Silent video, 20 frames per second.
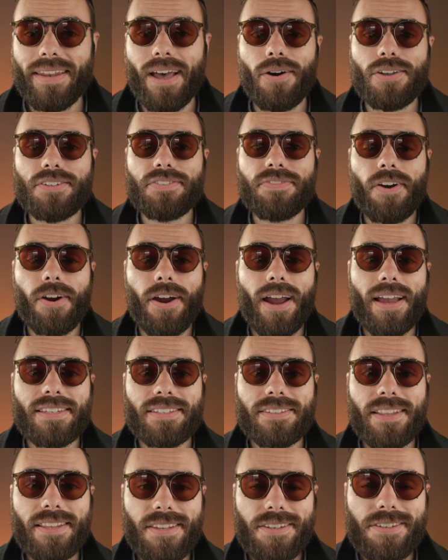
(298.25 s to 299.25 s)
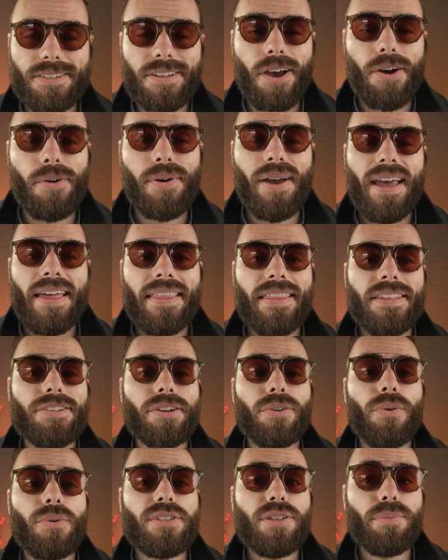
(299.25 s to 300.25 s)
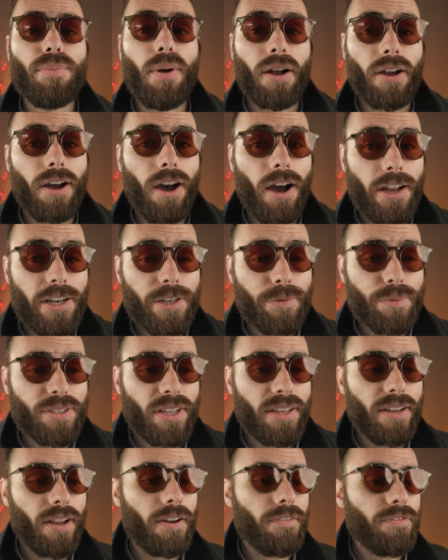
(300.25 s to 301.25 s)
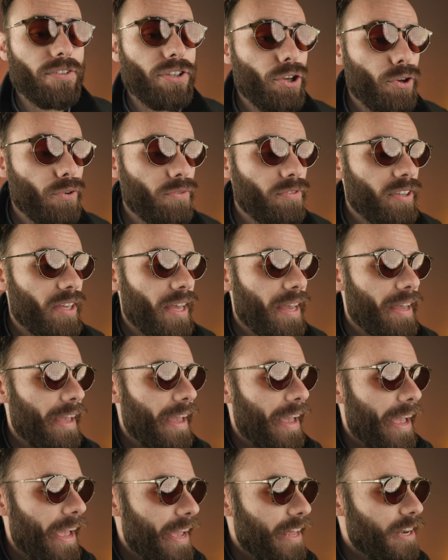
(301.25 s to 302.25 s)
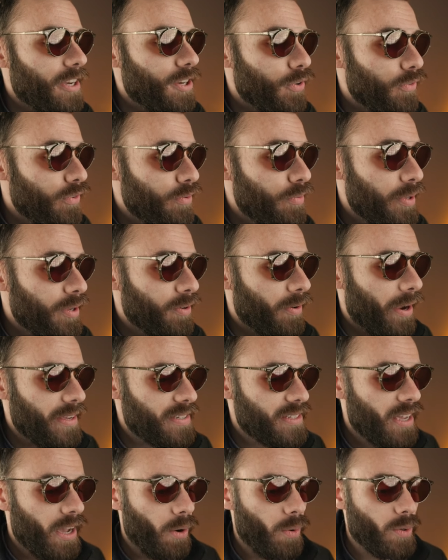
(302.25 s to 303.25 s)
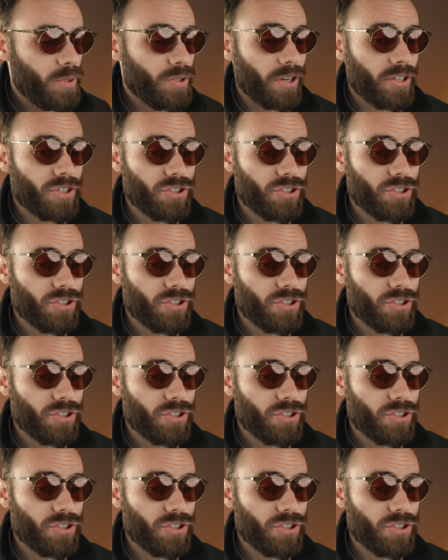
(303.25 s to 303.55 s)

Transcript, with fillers: Now, as far as lenses go, these are going to block 100% of UVA and UVB rays, which are